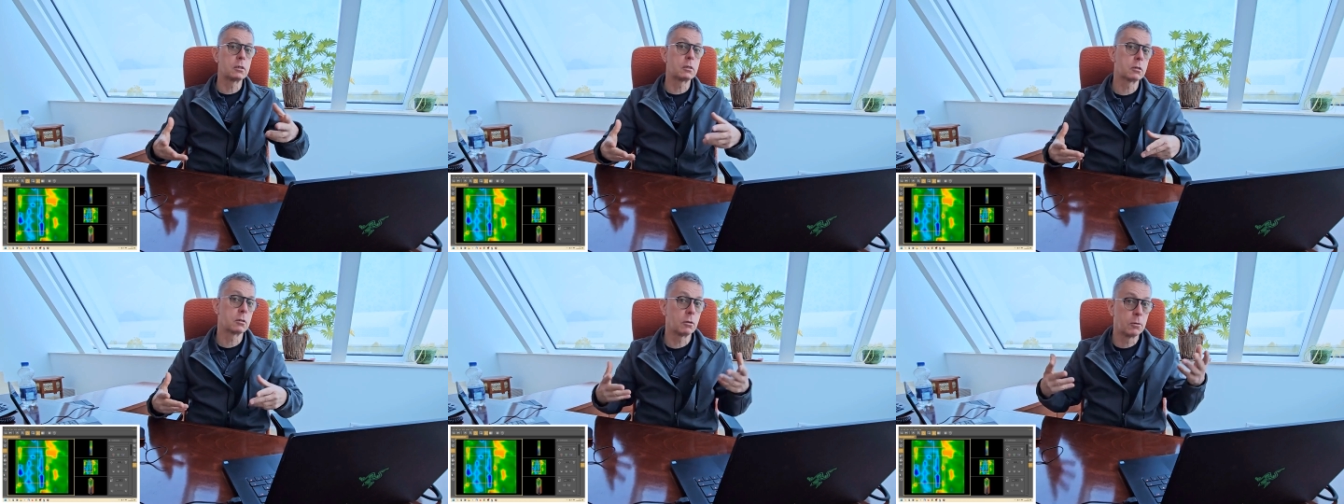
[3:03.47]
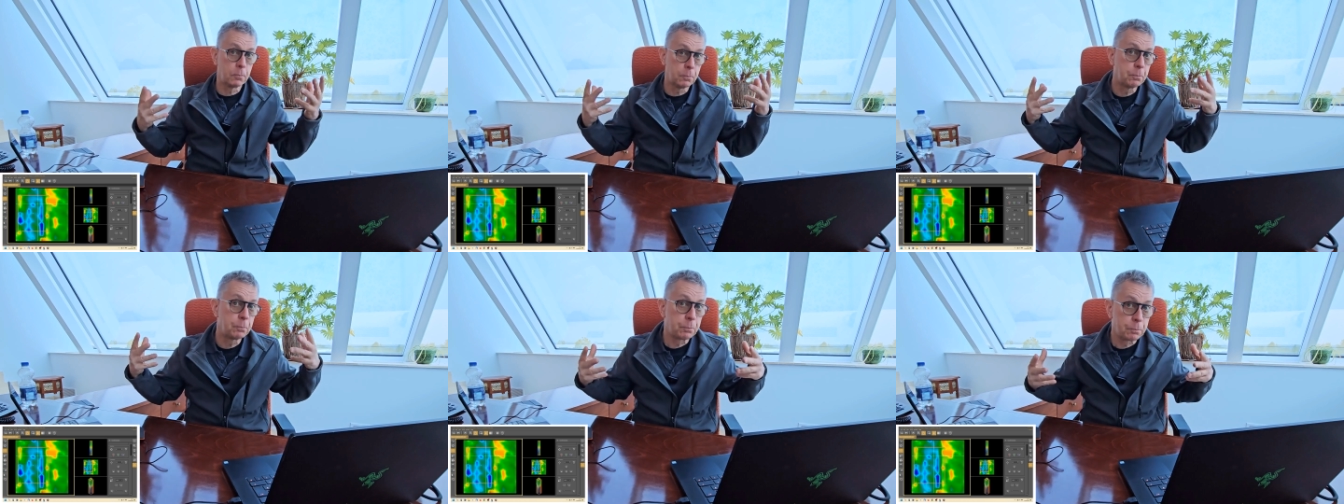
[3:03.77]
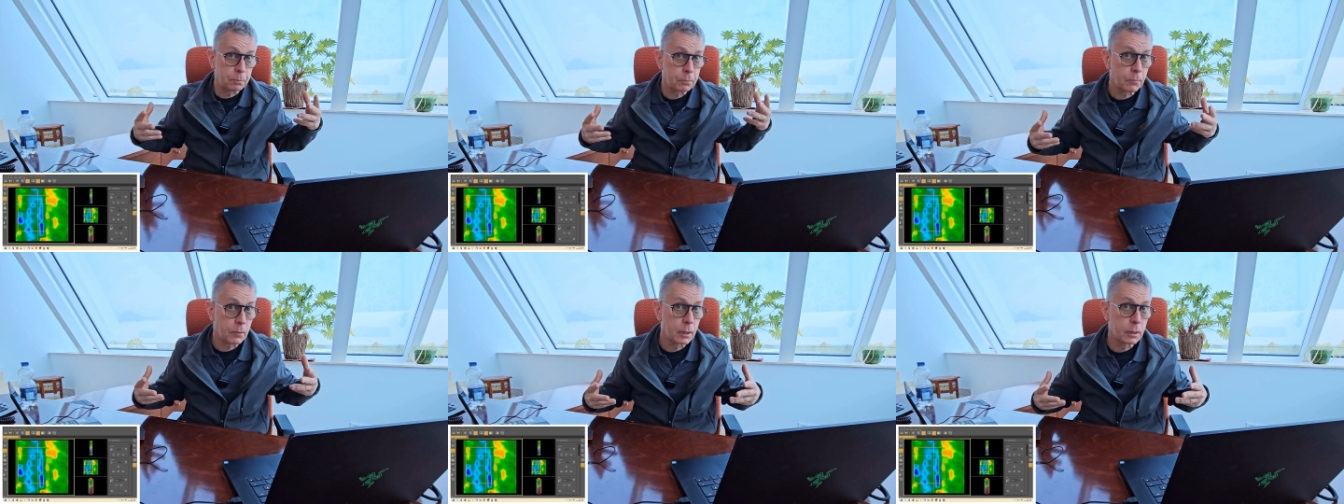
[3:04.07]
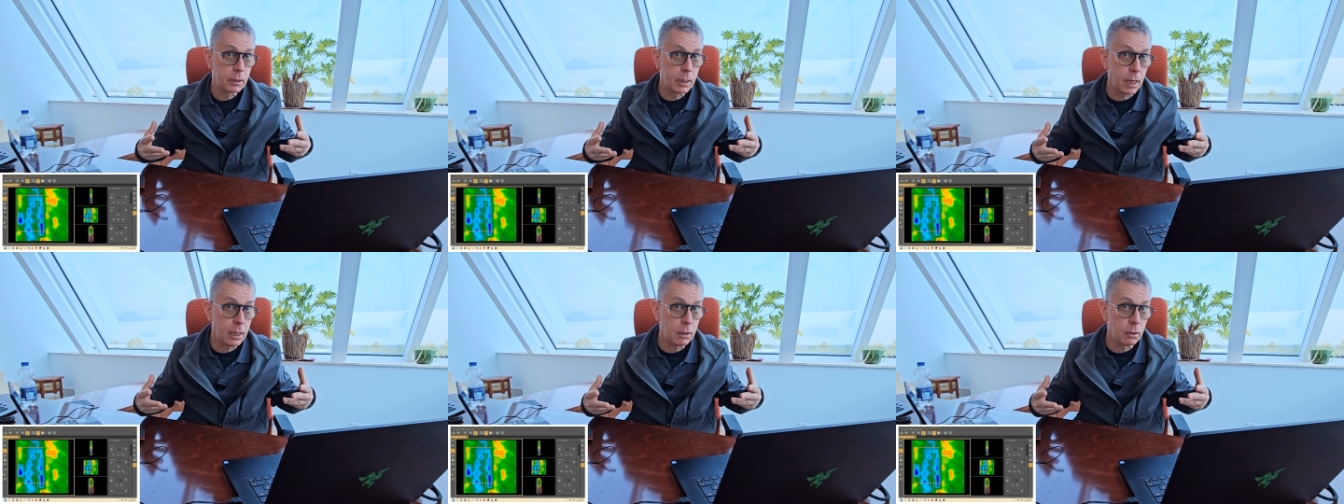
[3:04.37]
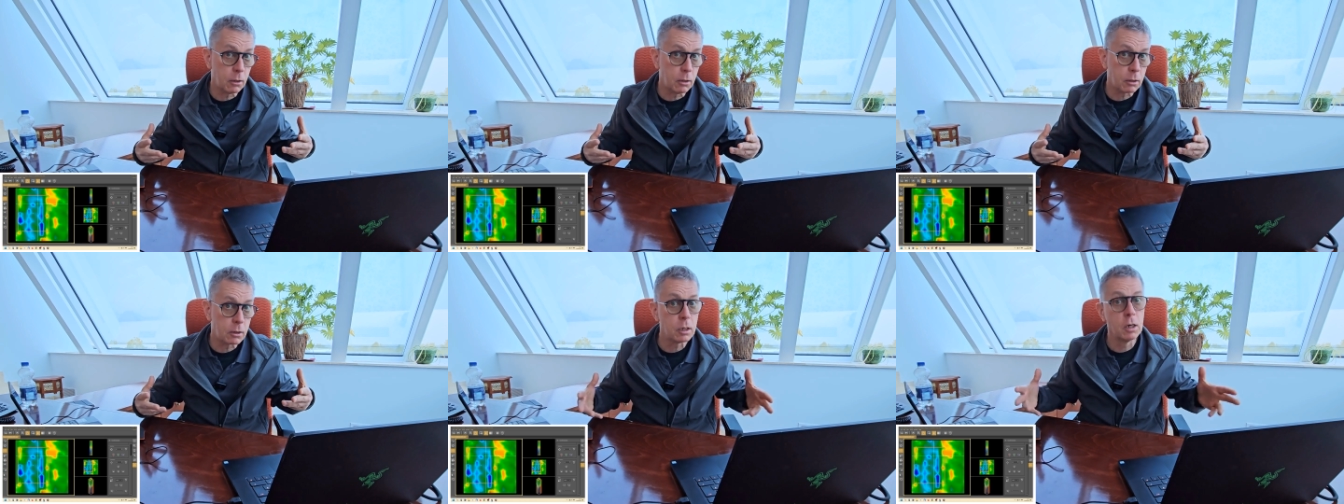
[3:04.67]
so take a
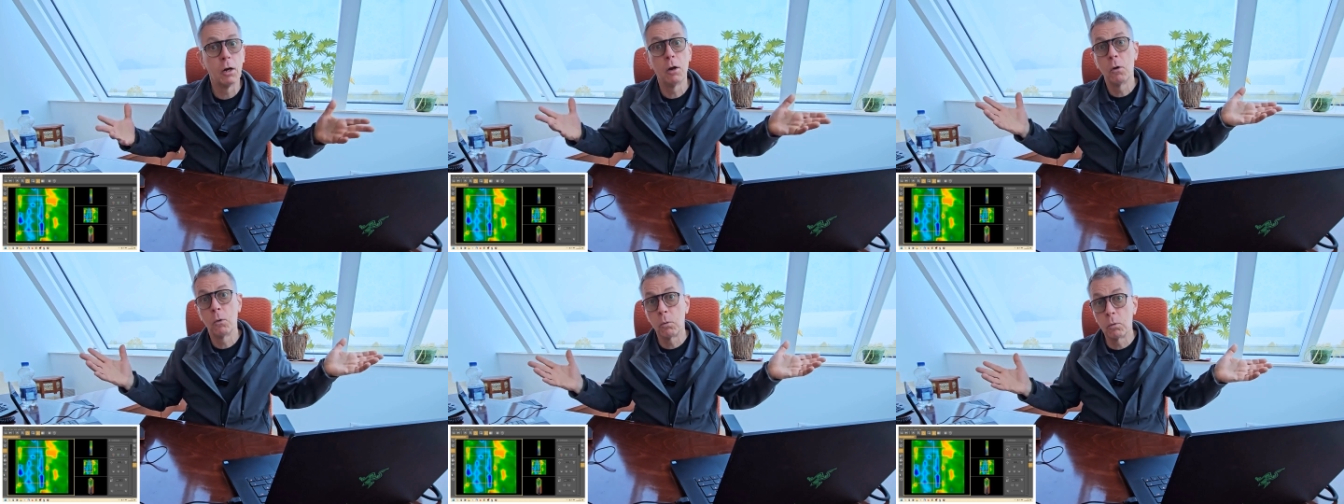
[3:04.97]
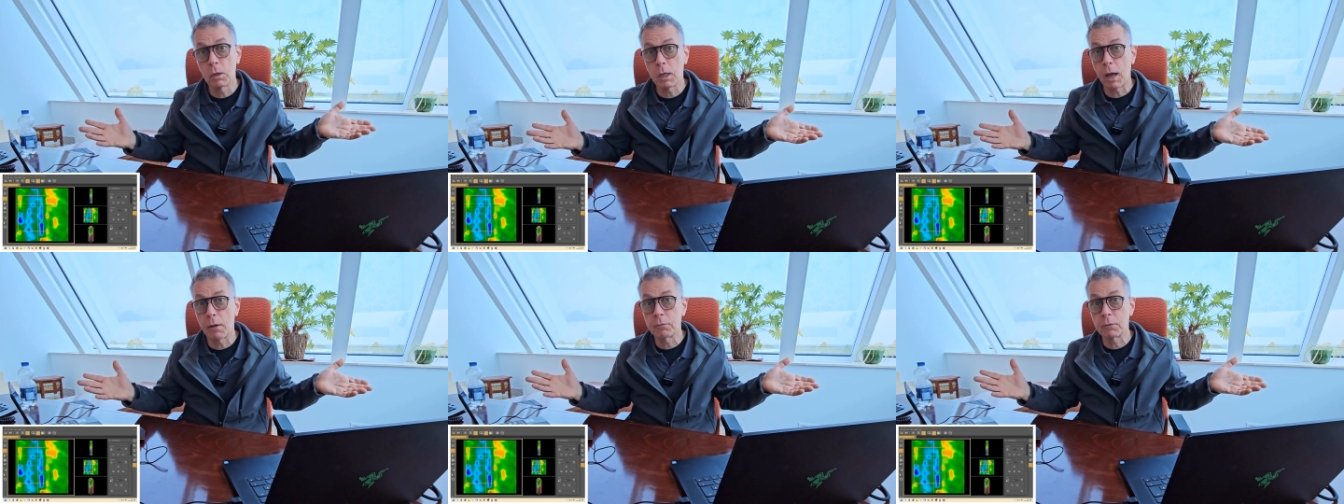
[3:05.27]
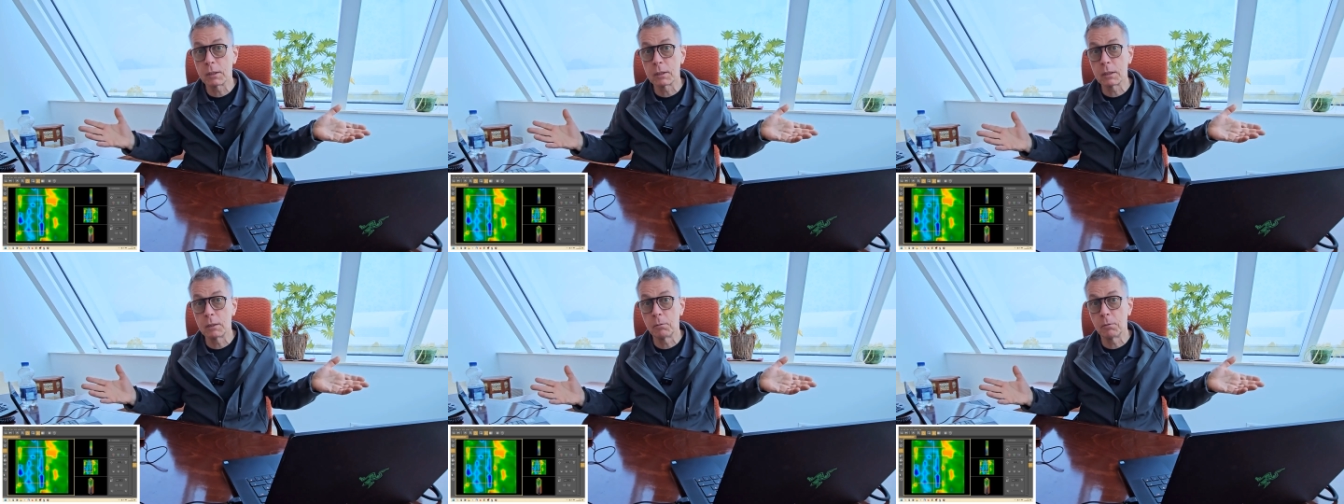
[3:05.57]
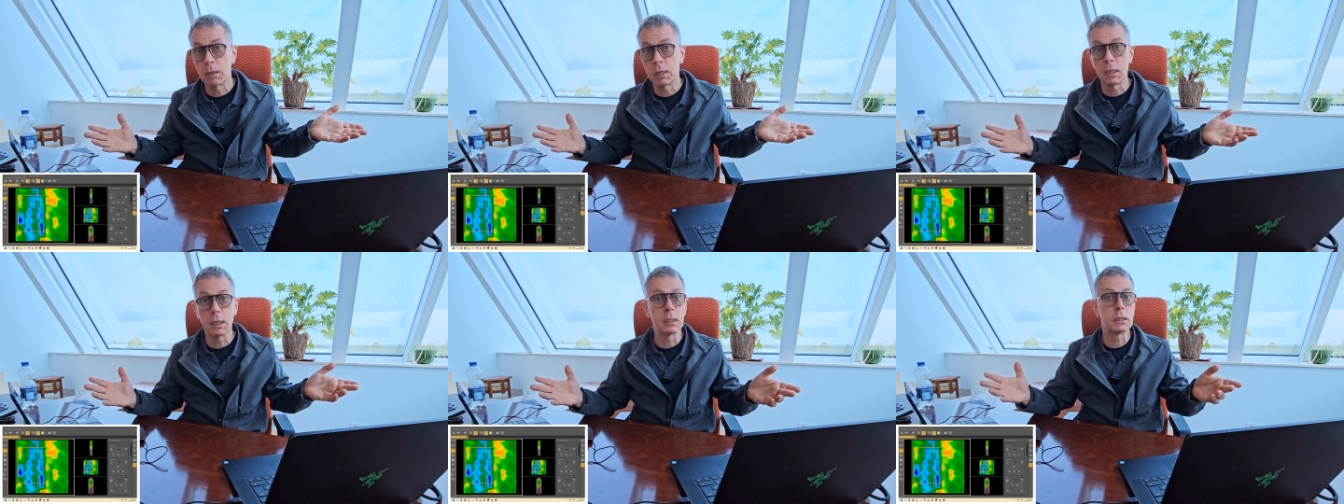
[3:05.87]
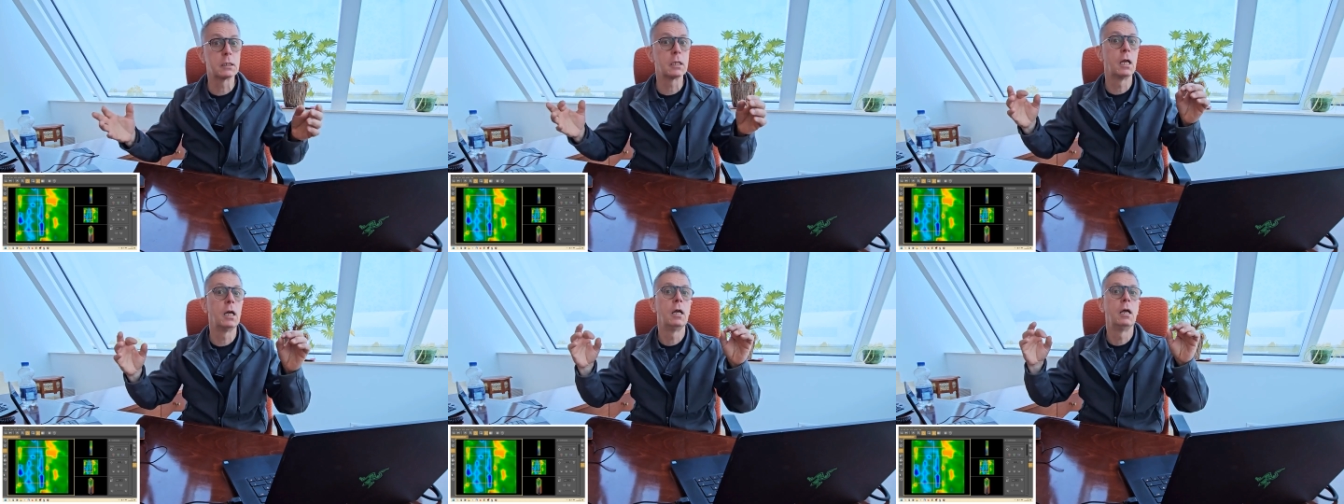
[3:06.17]
look. We'll have to see what it
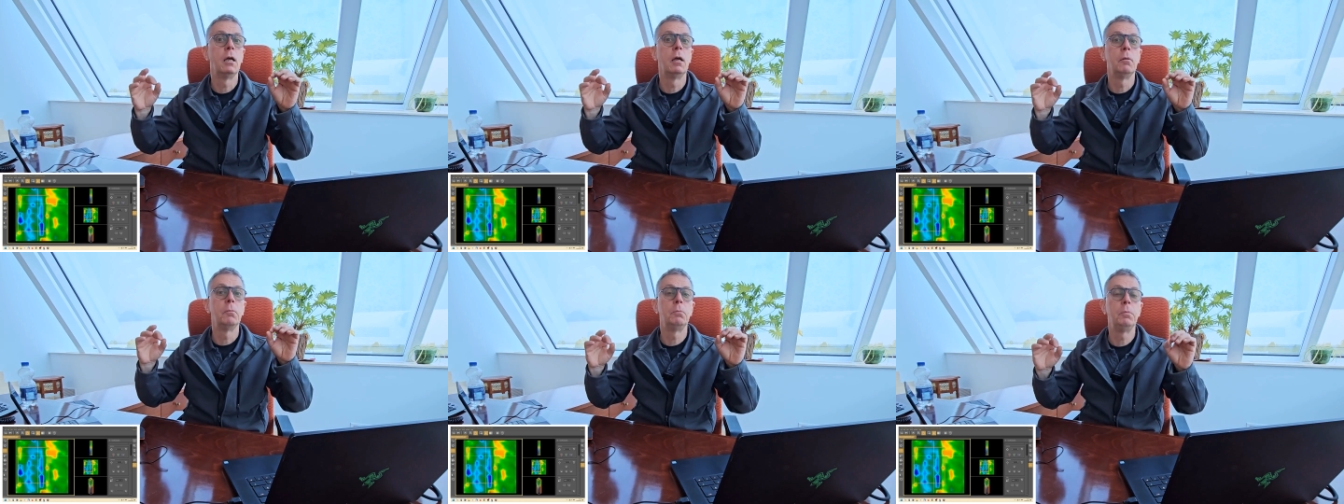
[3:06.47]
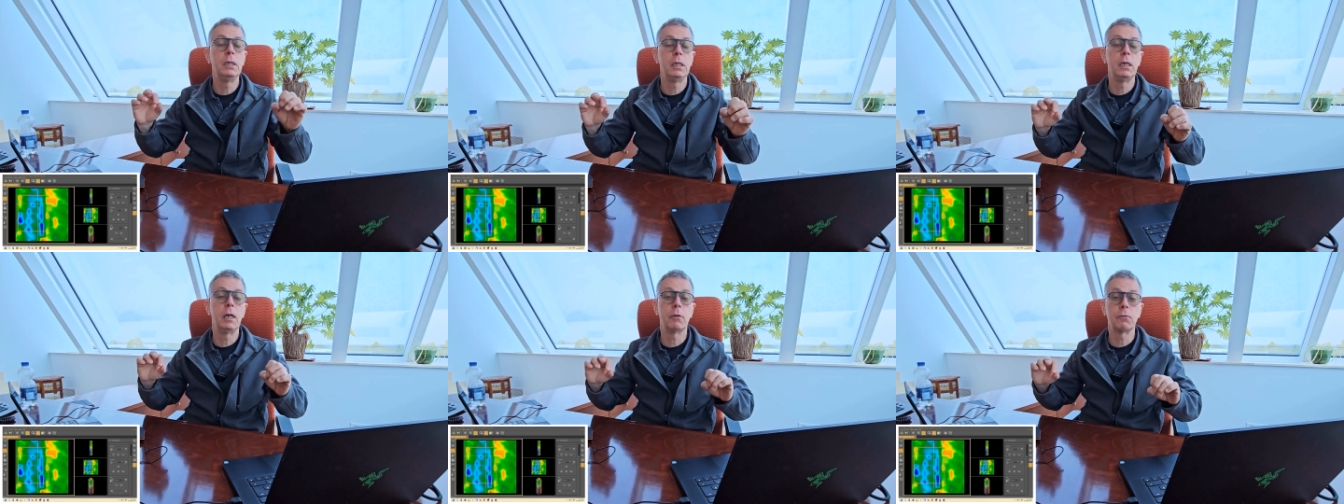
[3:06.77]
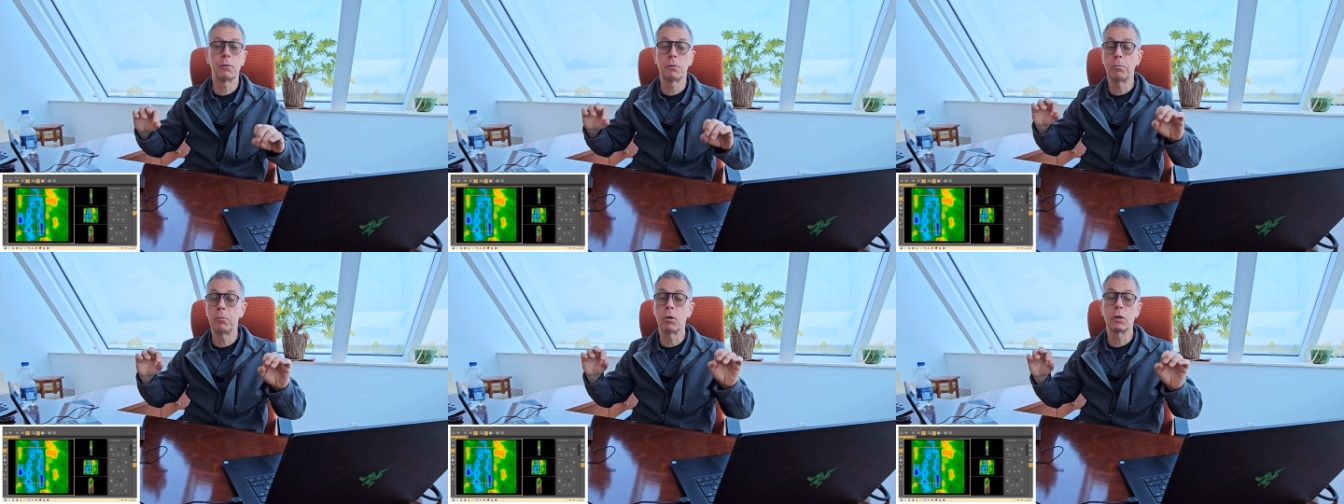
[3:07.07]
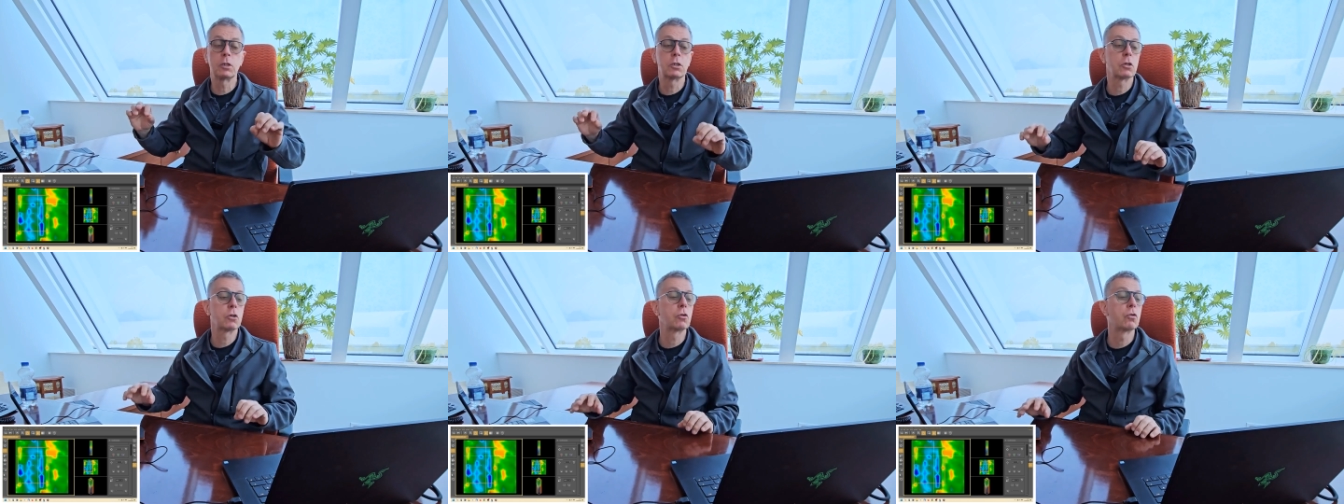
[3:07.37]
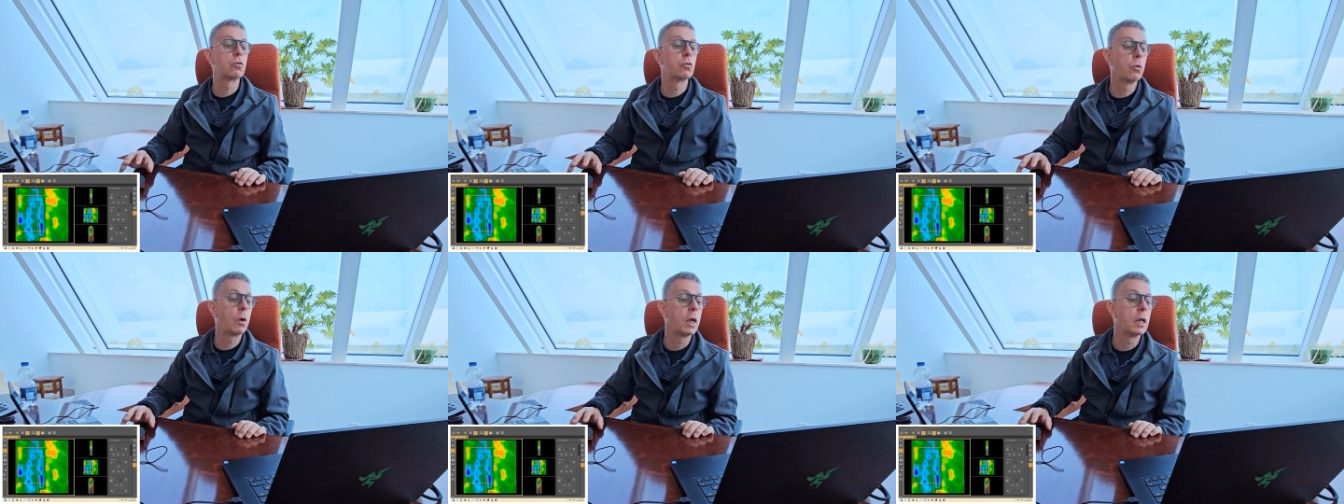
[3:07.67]
is. PDF reports are
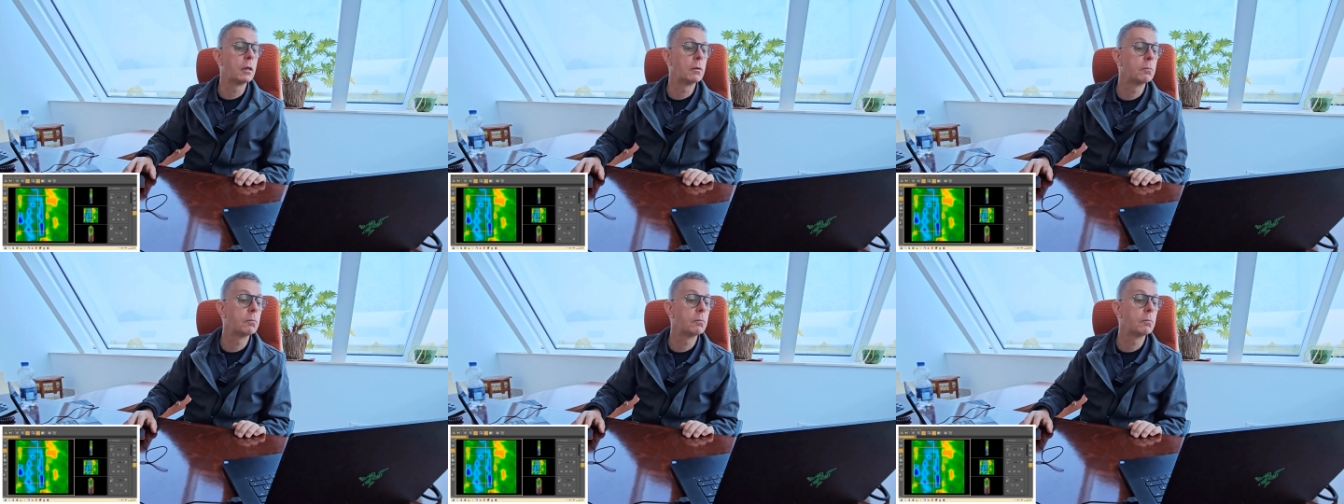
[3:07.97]
great,